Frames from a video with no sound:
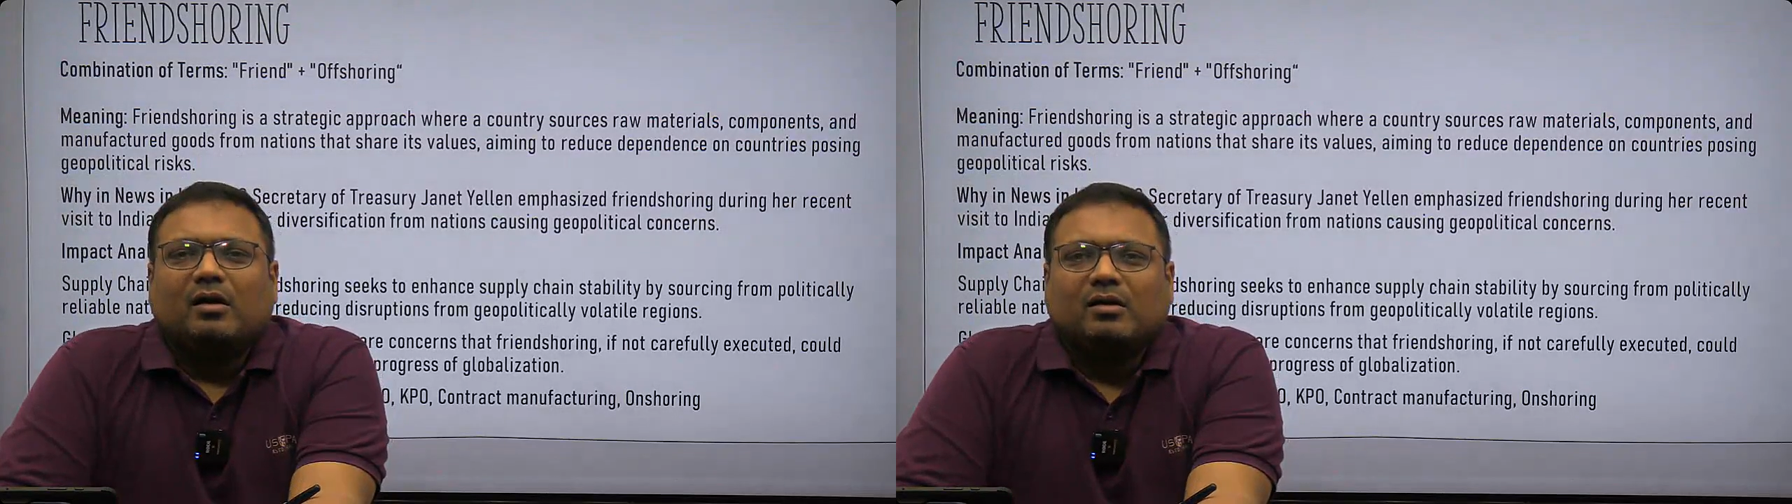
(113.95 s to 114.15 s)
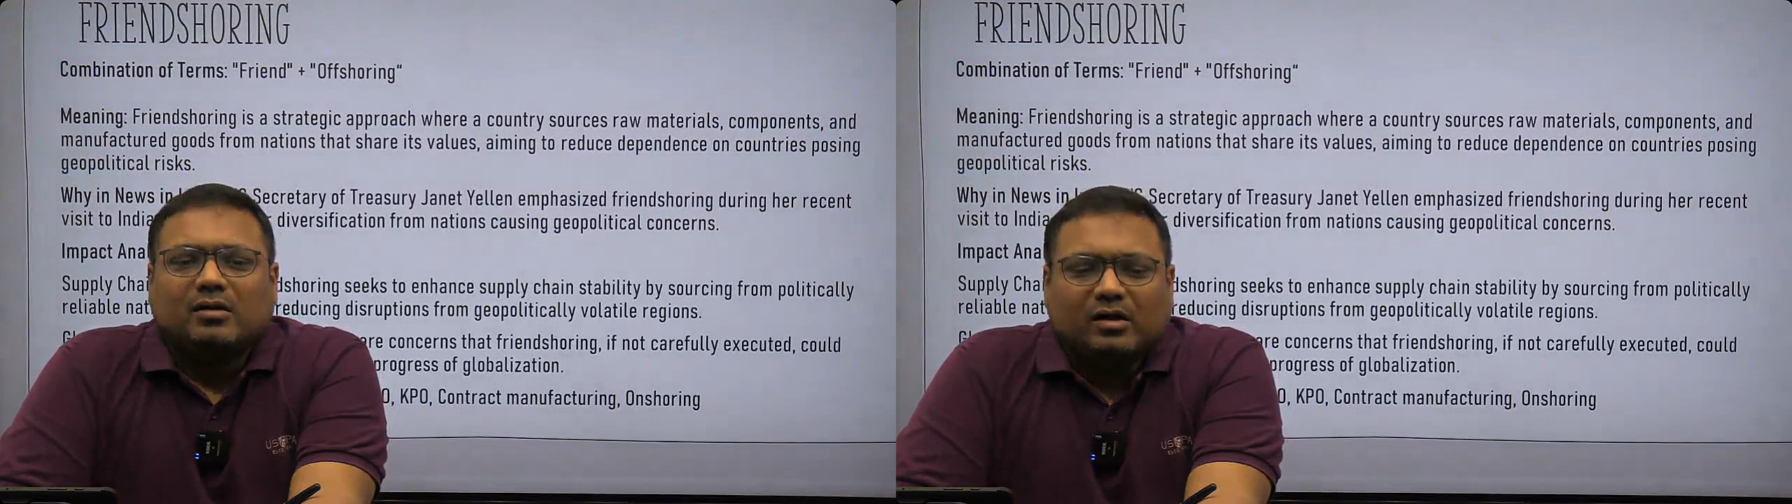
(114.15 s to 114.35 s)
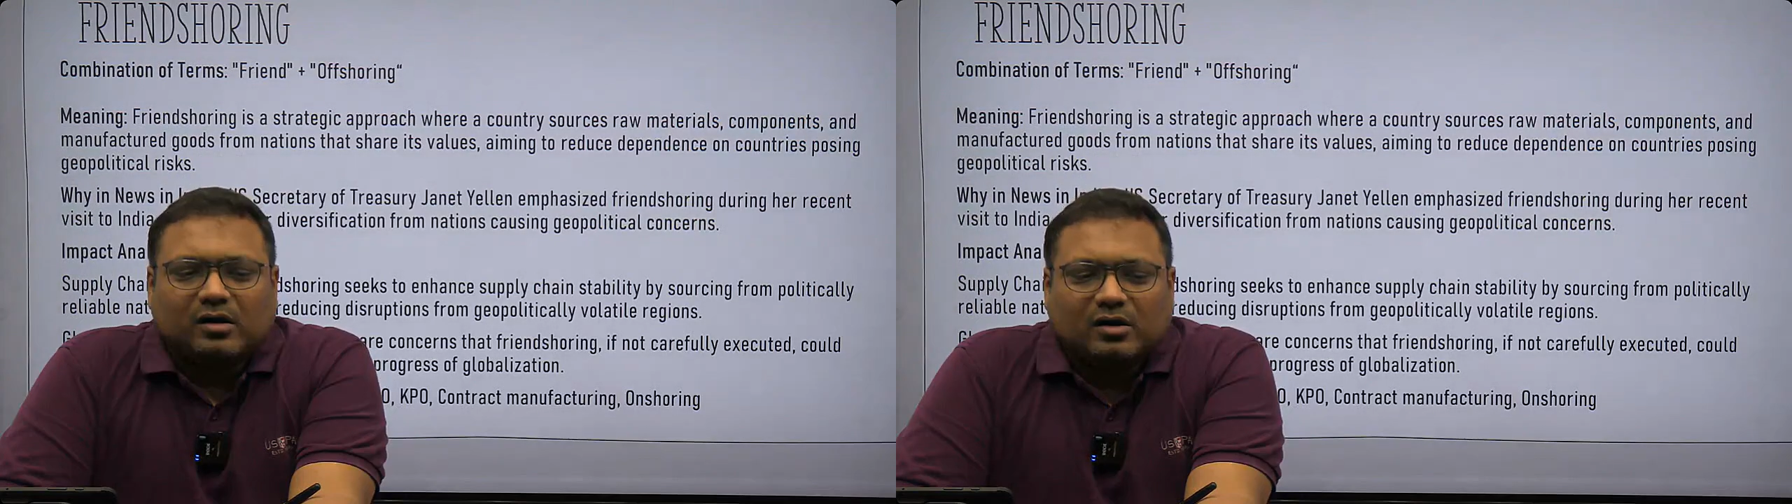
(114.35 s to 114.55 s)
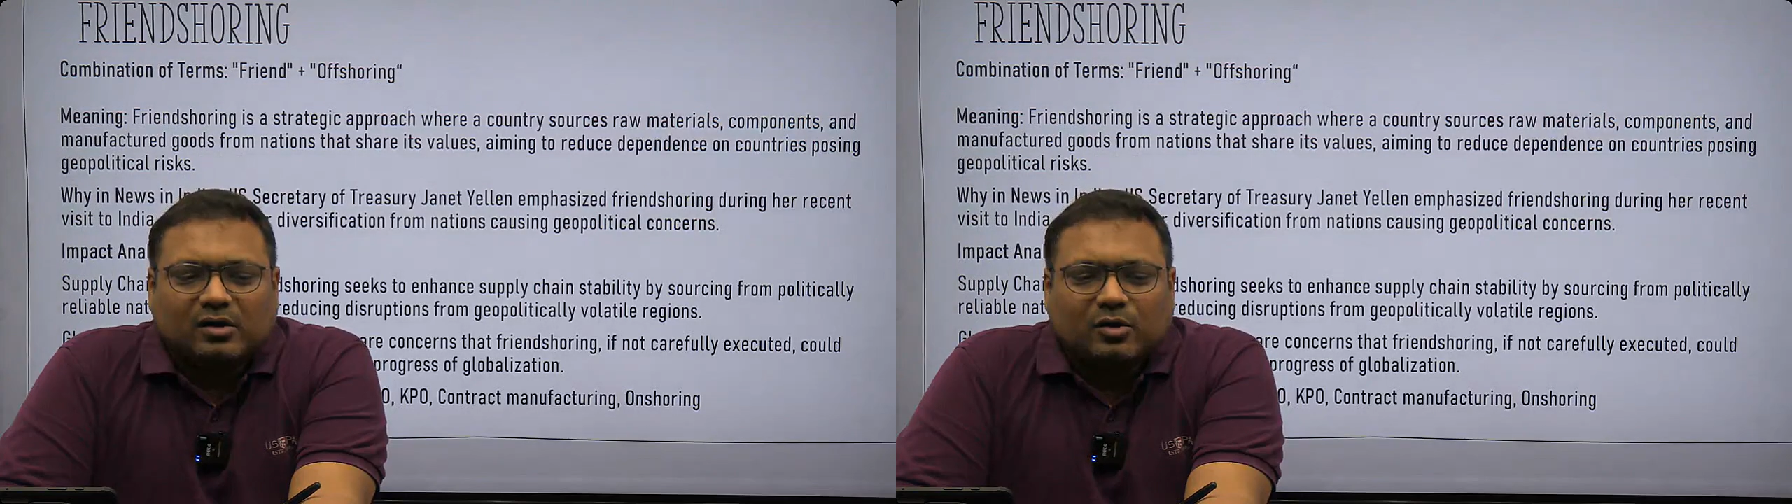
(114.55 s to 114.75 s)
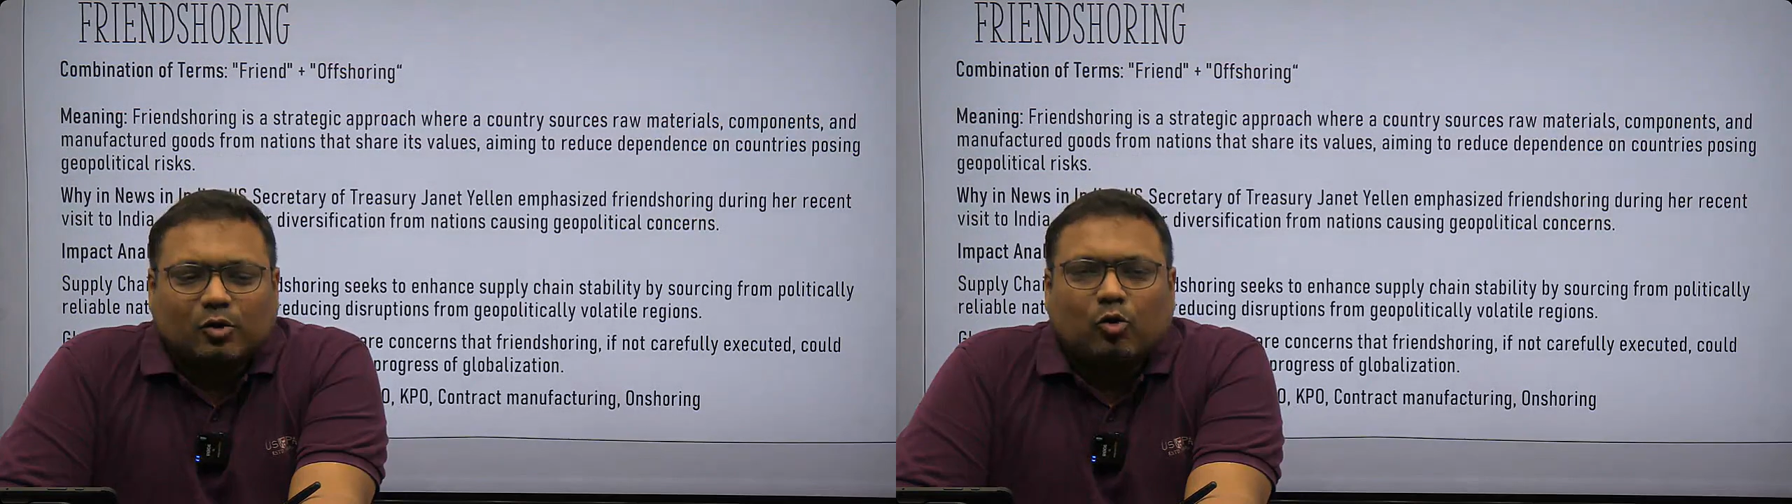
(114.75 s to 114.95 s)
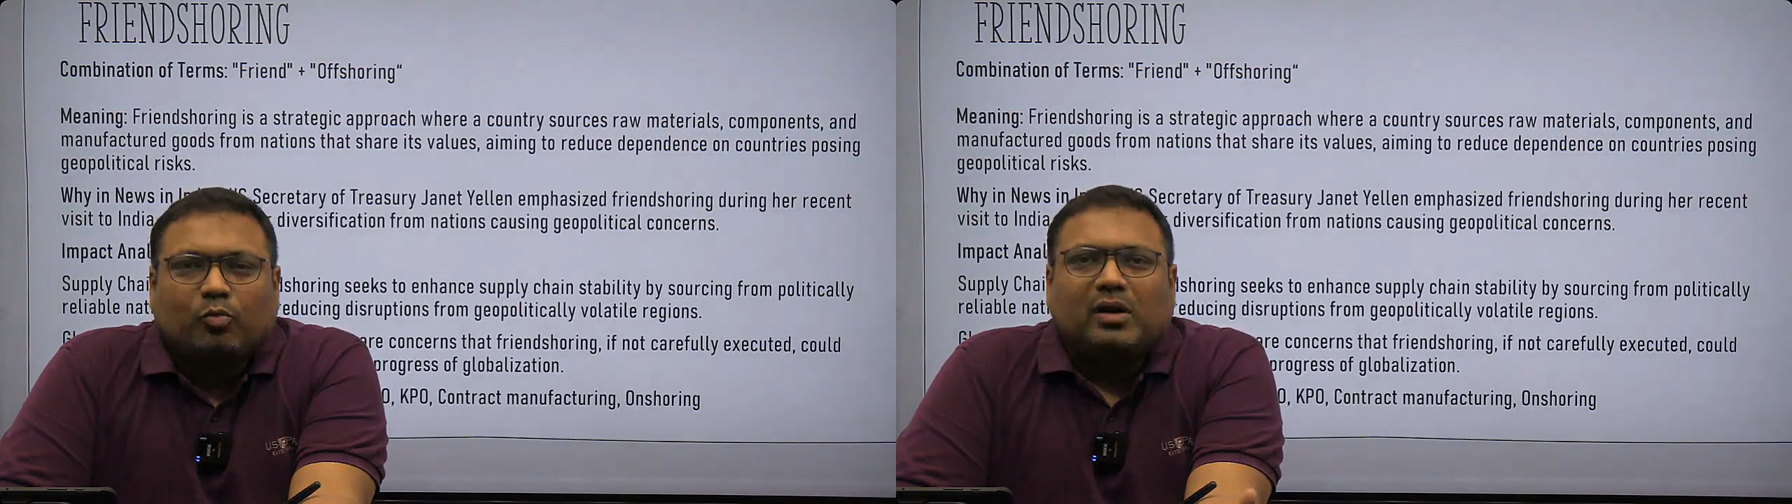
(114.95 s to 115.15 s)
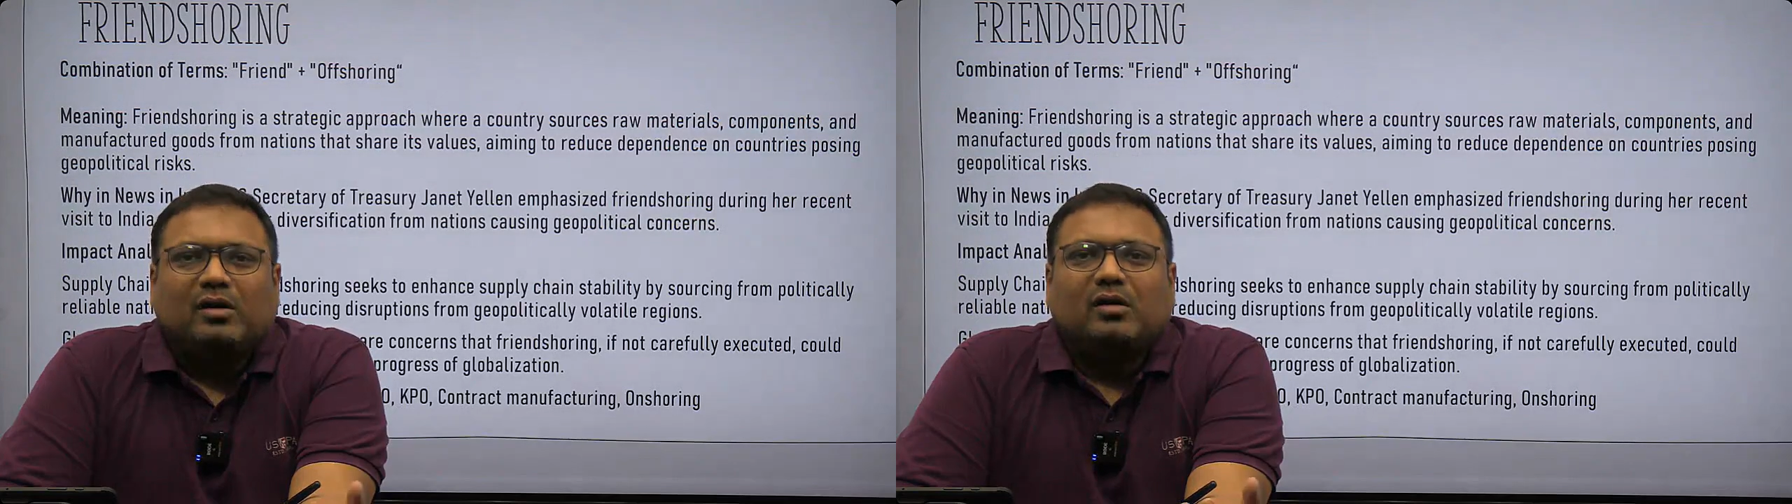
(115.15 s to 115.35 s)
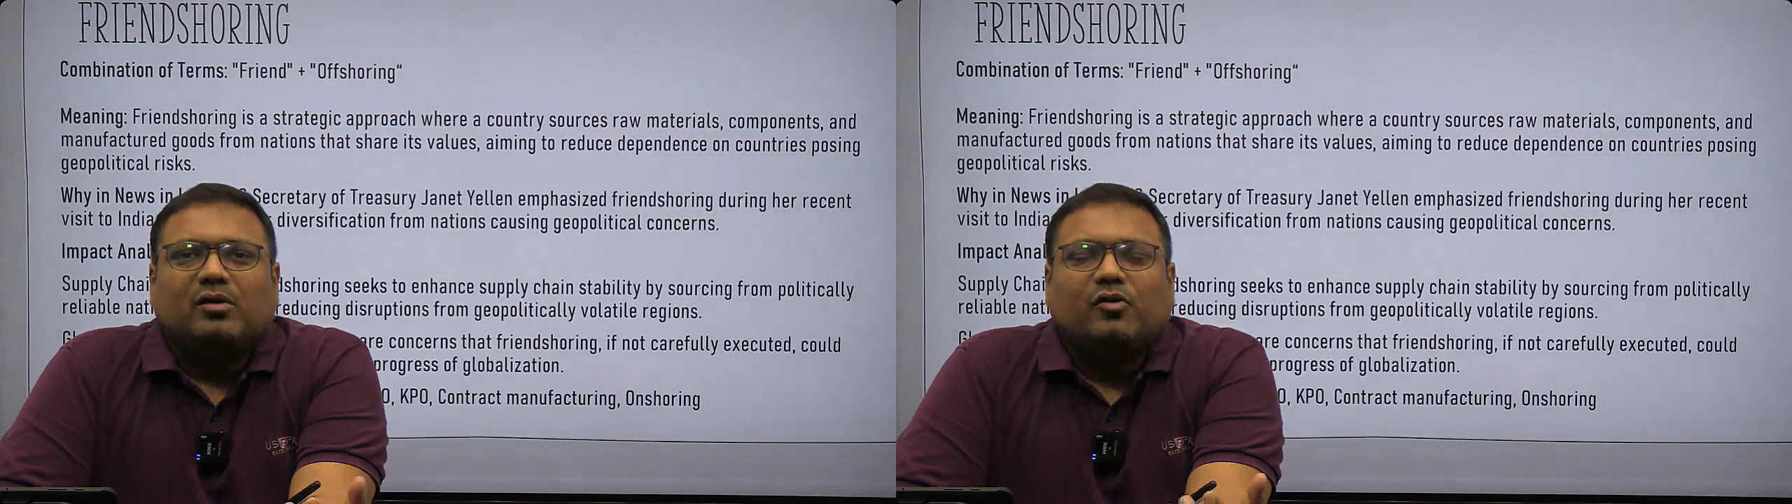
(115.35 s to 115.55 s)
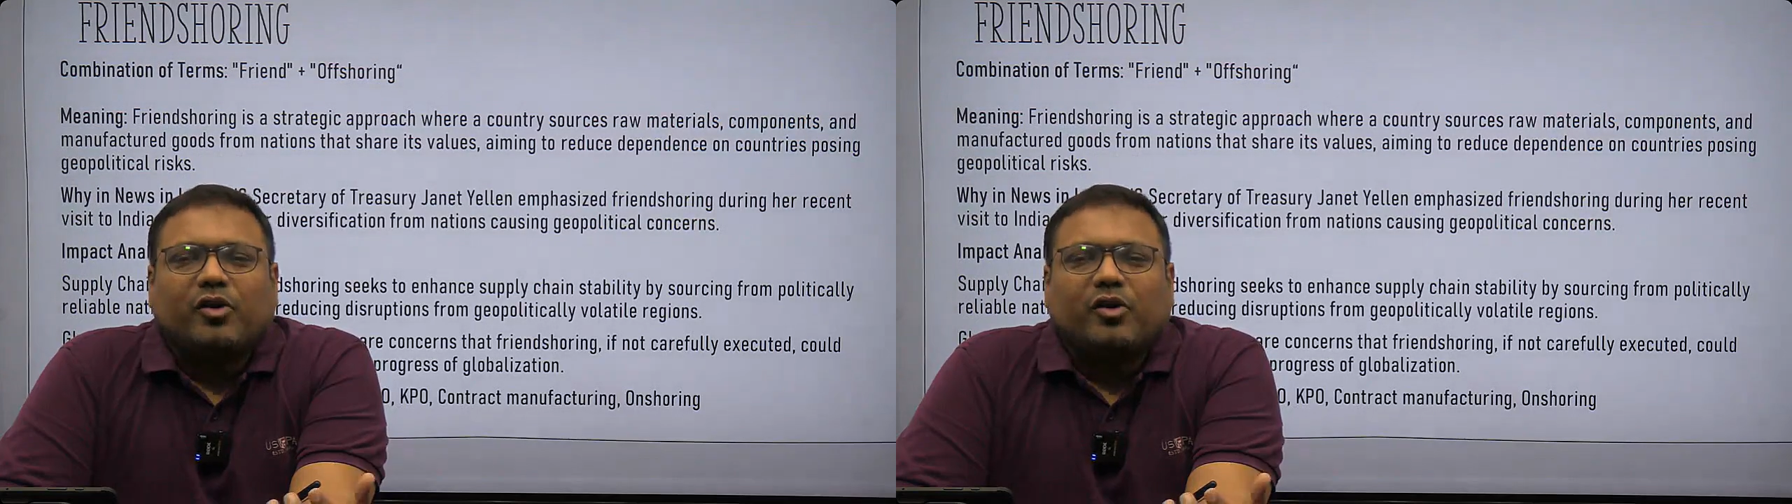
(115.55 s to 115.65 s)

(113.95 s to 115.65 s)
the global